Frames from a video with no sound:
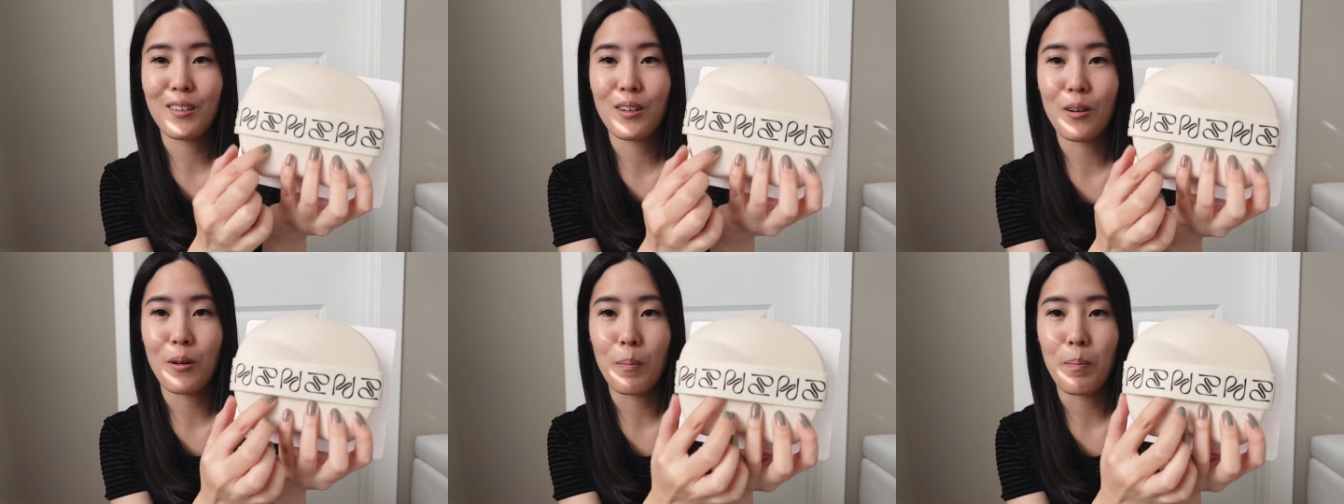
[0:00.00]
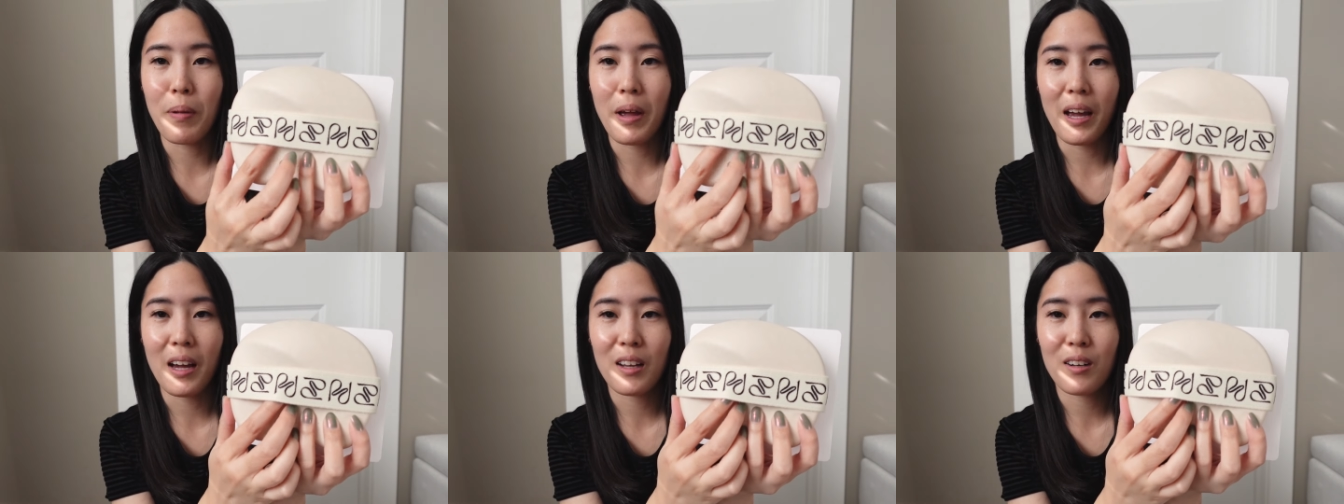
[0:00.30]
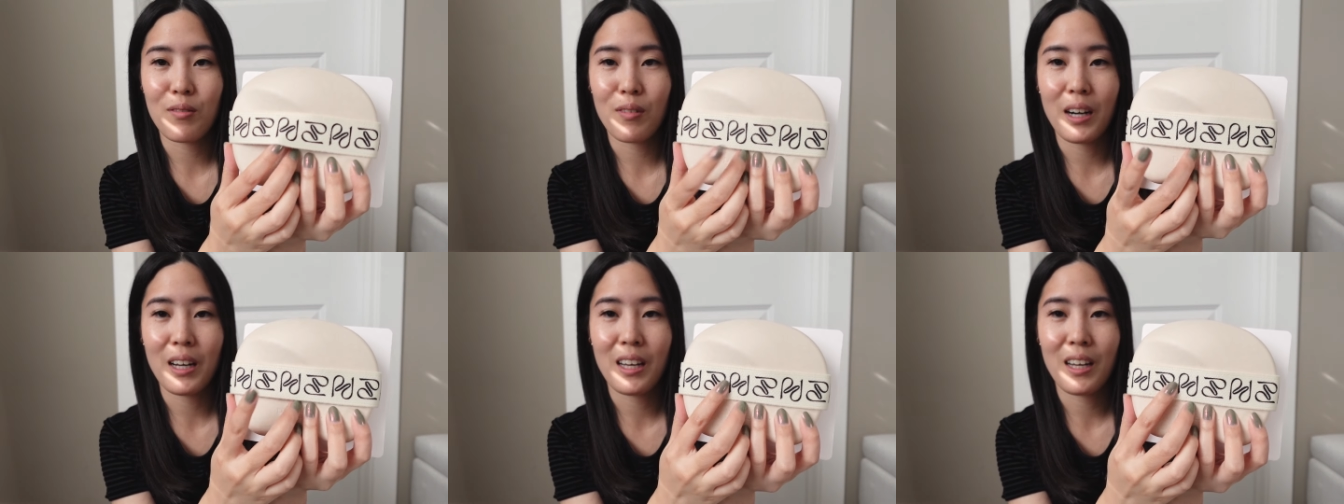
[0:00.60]
little
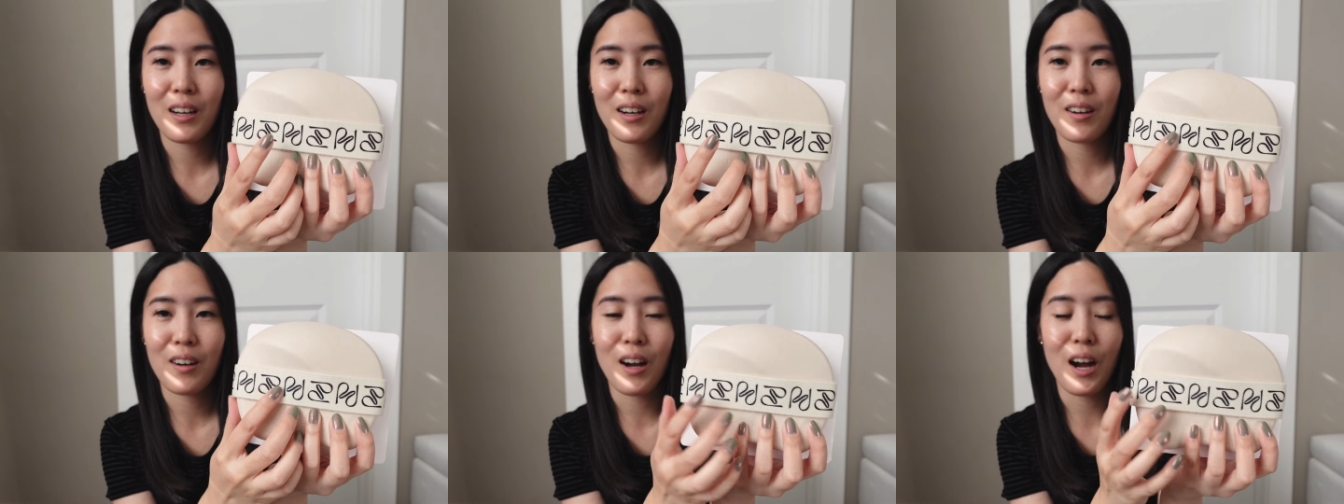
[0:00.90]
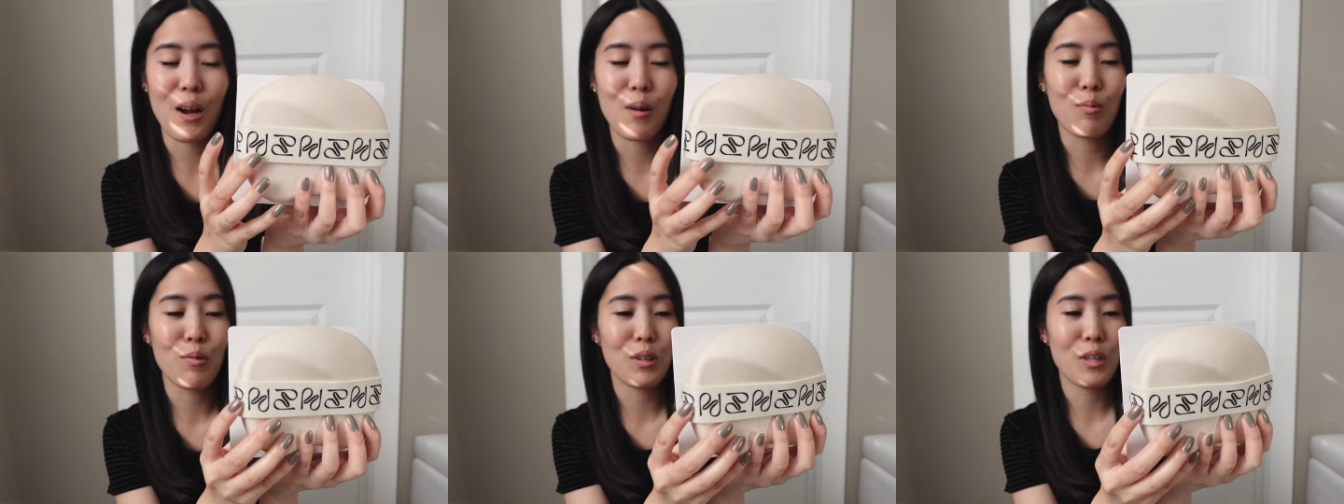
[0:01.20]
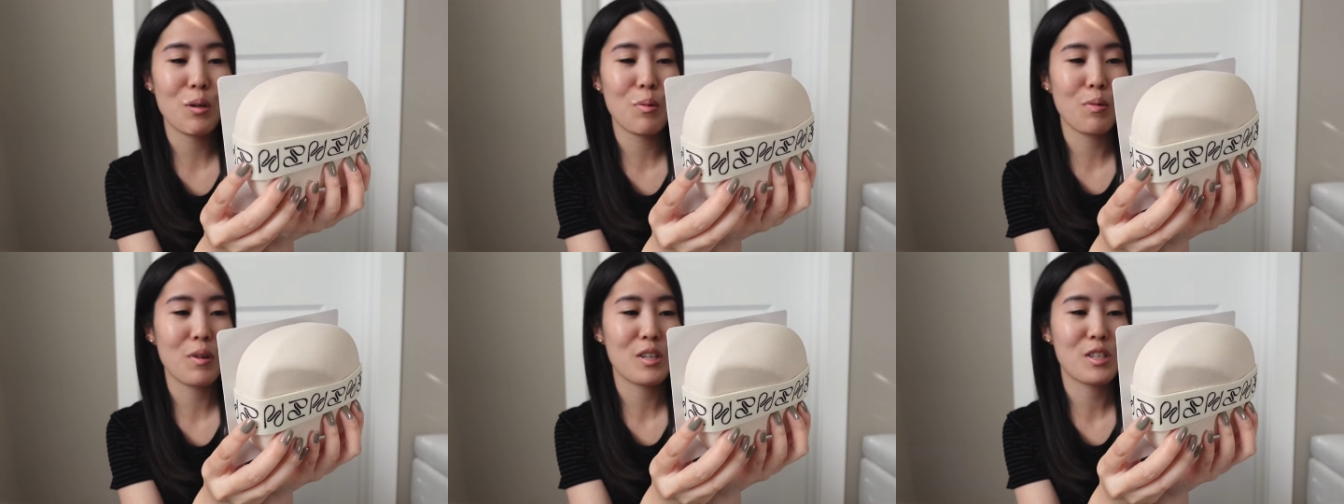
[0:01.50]
band right here, I
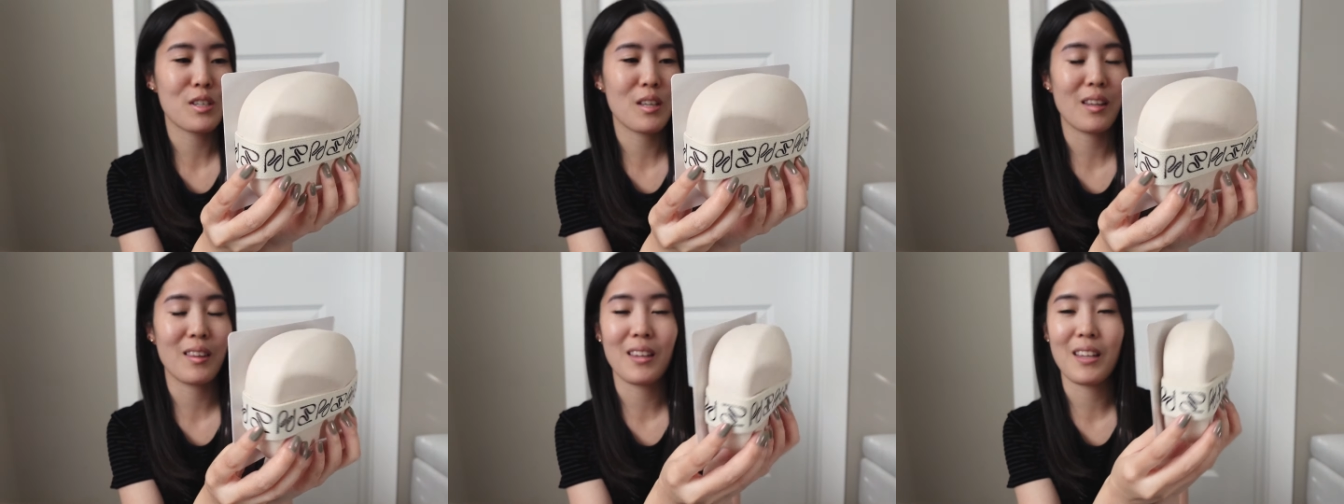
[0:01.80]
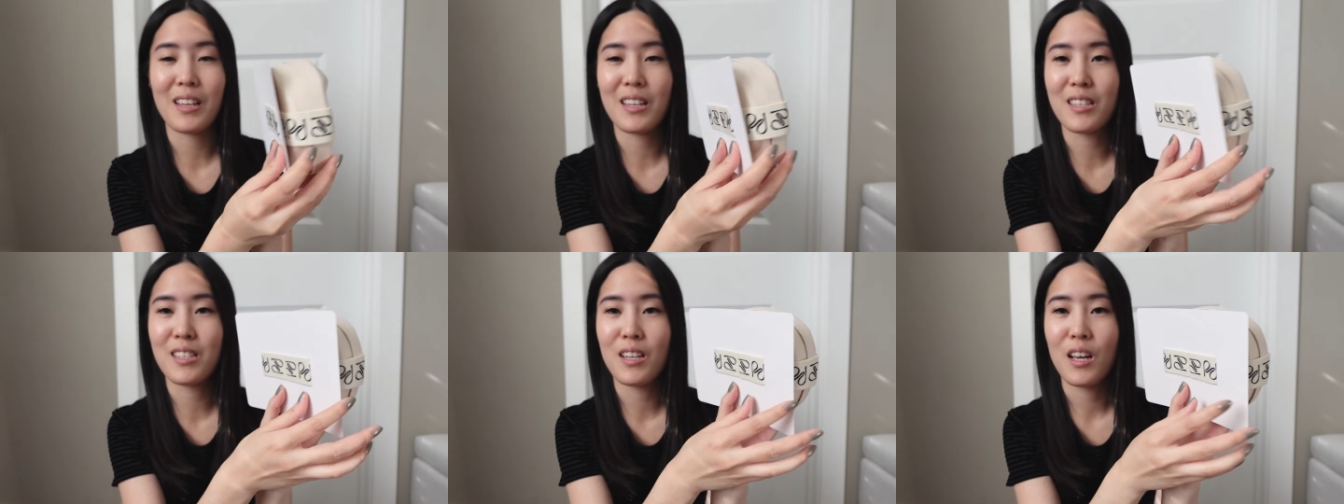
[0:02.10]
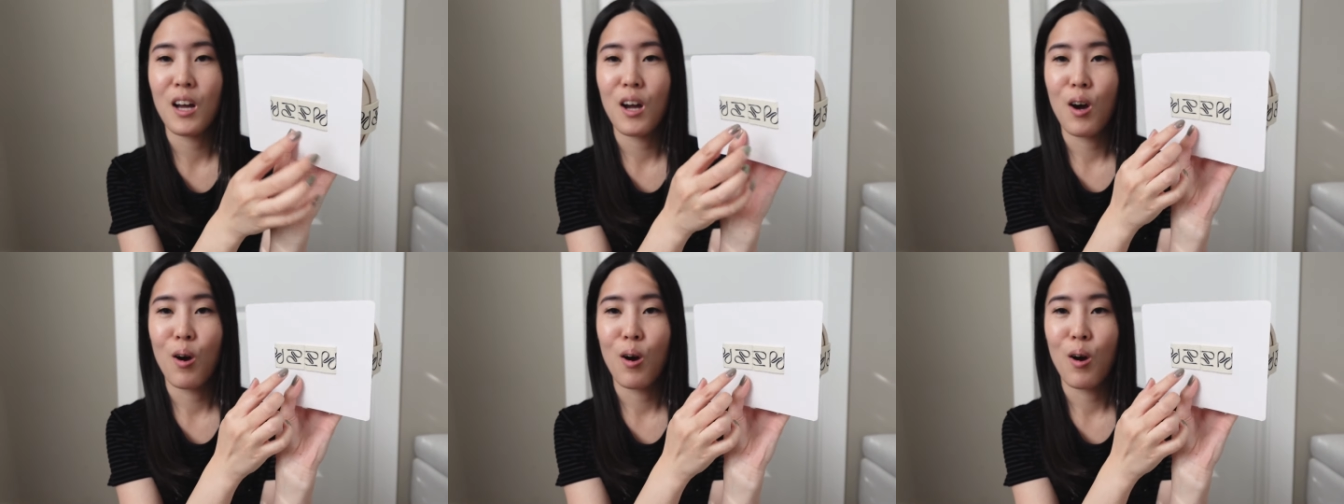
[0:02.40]
really wish that this